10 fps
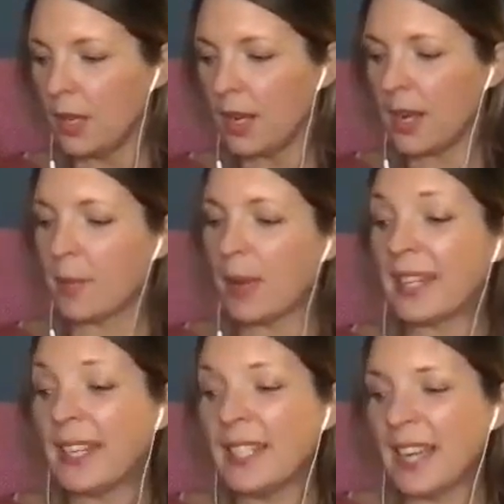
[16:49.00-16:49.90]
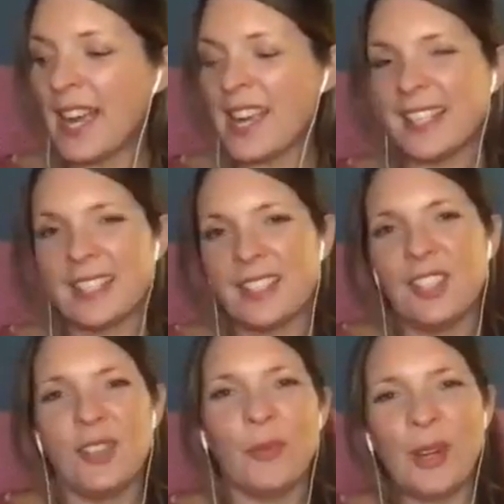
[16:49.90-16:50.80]
And
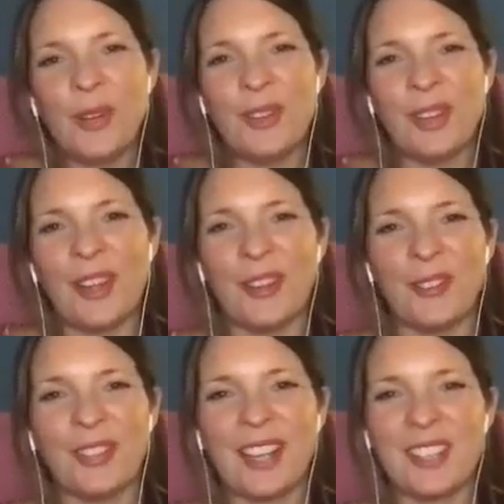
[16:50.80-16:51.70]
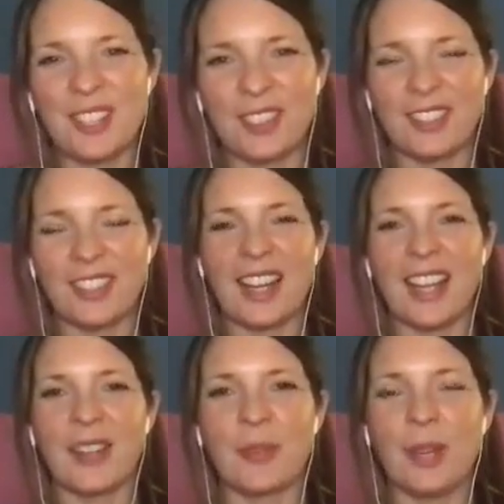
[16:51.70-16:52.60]
we all know what our children are
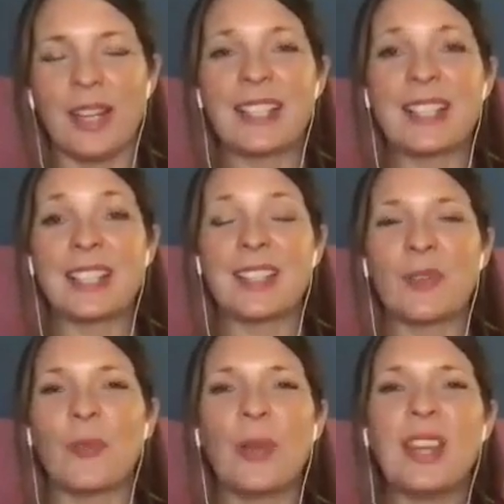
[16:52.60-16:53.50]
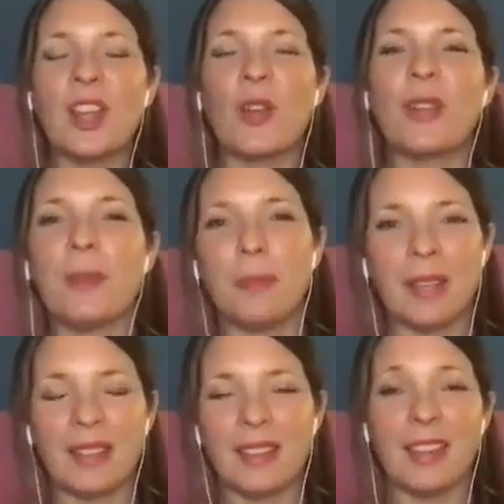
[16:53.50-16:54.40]
like. We know them
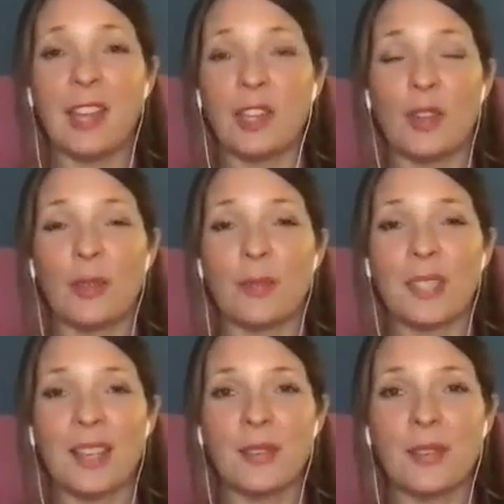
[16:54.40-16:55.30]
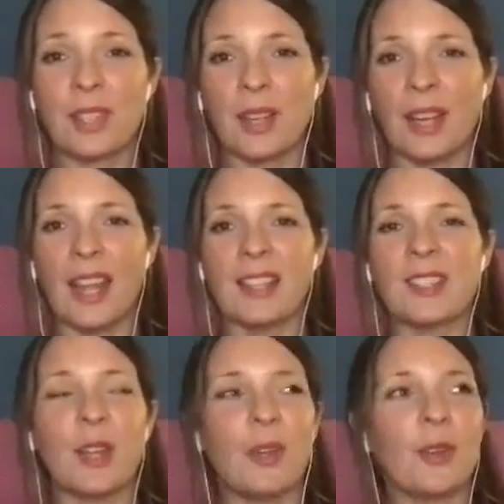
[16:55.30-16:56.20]
better than they know themselves. Okay,
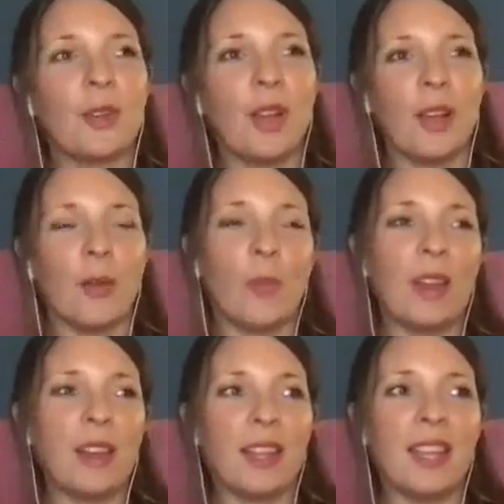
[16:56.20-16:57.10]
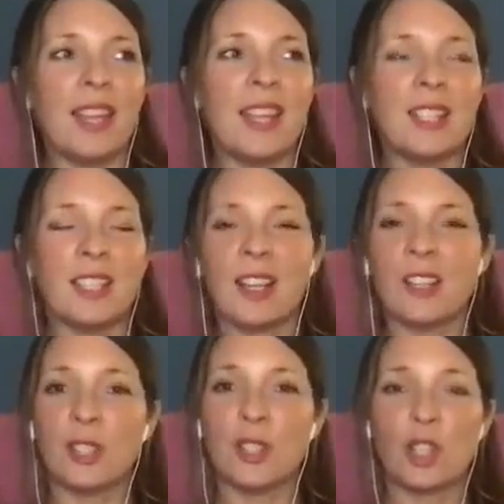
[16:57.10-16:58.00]
so when he
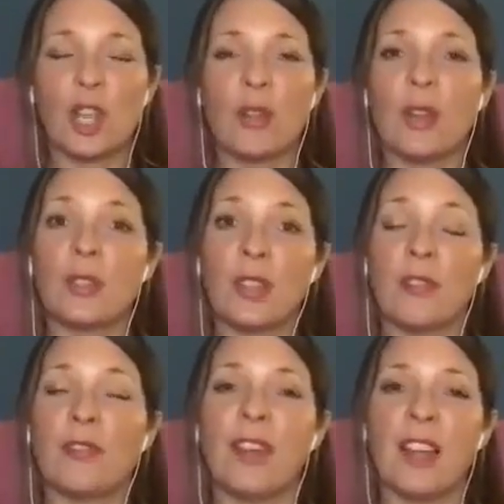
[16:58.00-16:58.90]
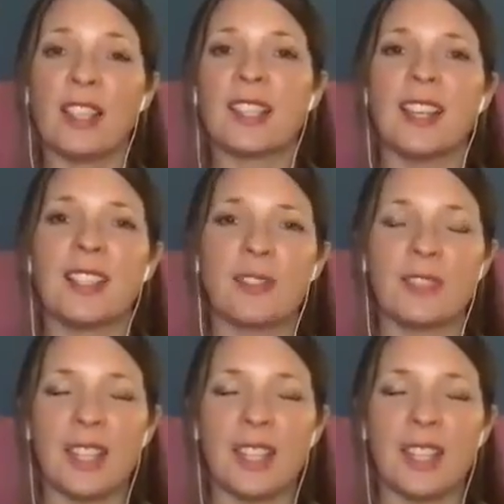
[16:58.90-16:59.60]
starts to show those first signs of